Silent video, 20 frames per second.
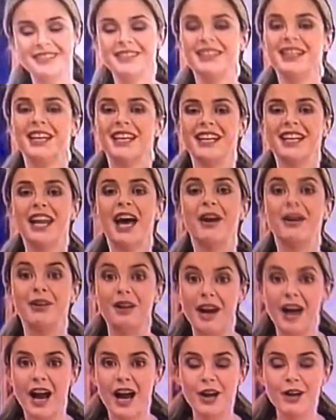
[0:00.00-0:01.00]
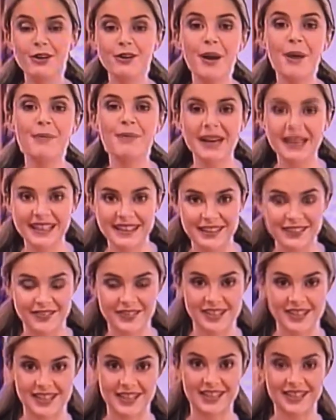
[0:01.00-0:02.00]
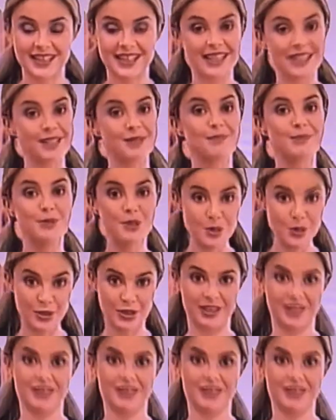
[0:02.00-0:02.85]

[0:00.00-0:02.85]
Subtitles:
Now, how magnificent is mucus?